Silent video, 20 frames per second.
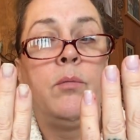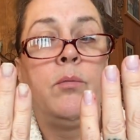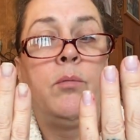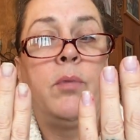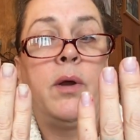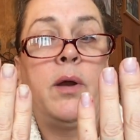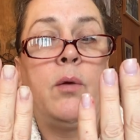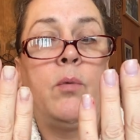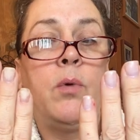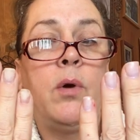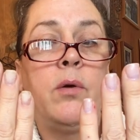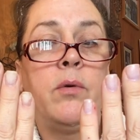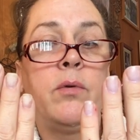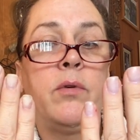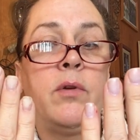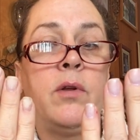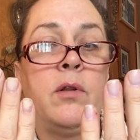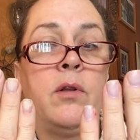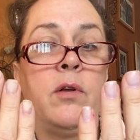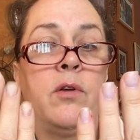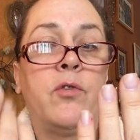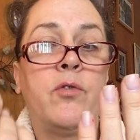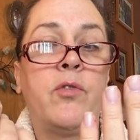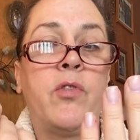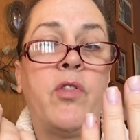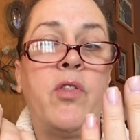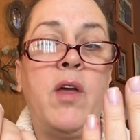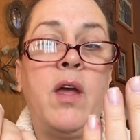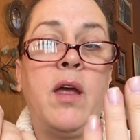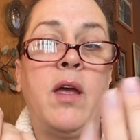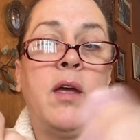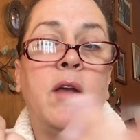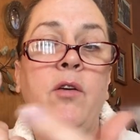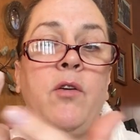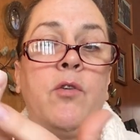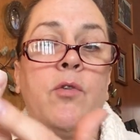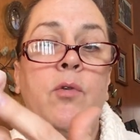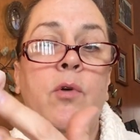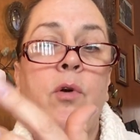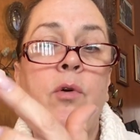but it won't. It looks thick
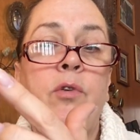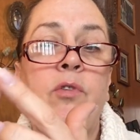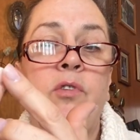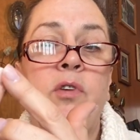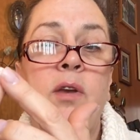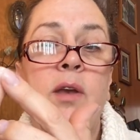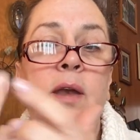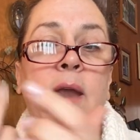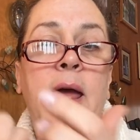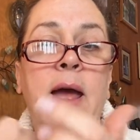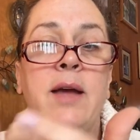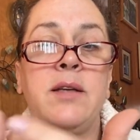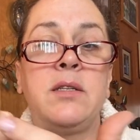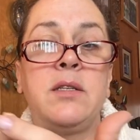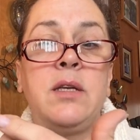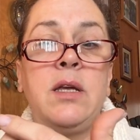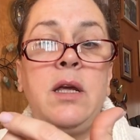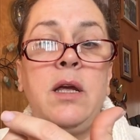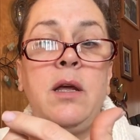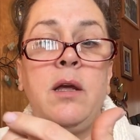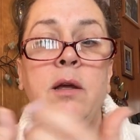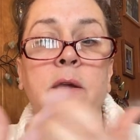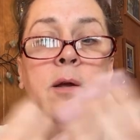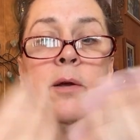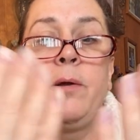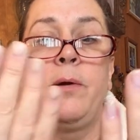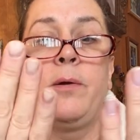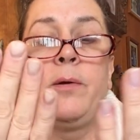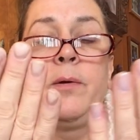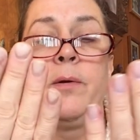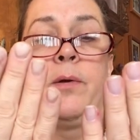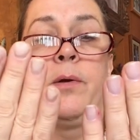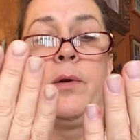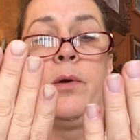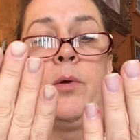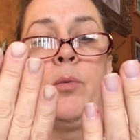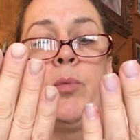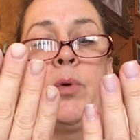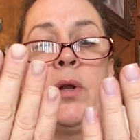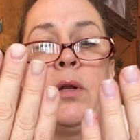and gross and nasty.
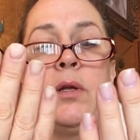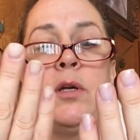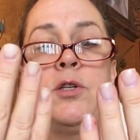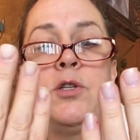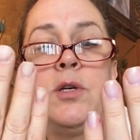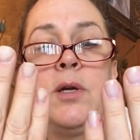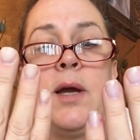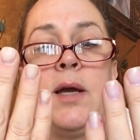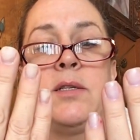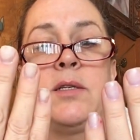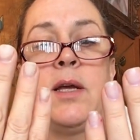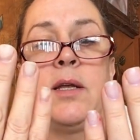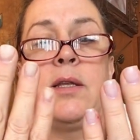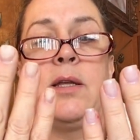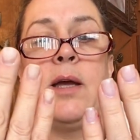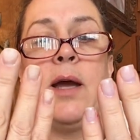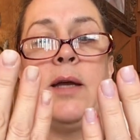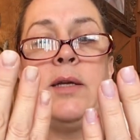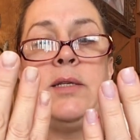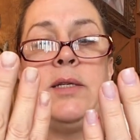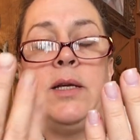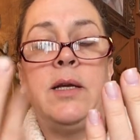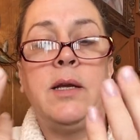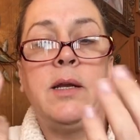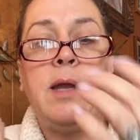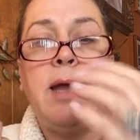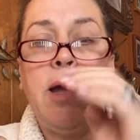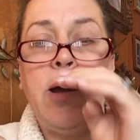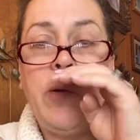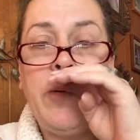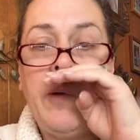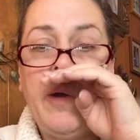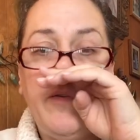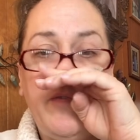But at least you guys get the idea now